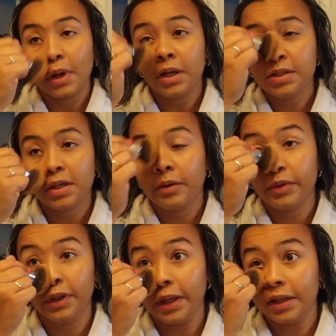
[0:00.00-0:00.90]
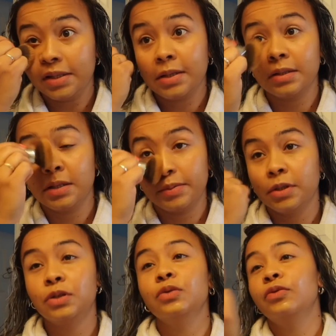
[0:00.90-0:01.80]
Honestly, I really like this as a
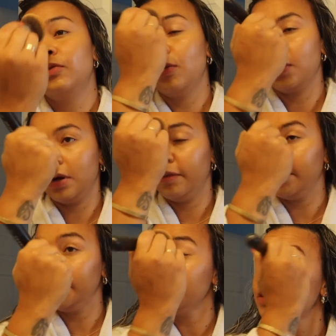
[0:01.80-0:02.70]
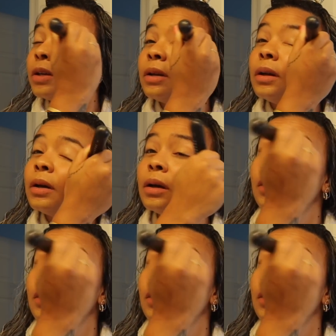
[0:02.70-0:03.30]
substitute for foundation.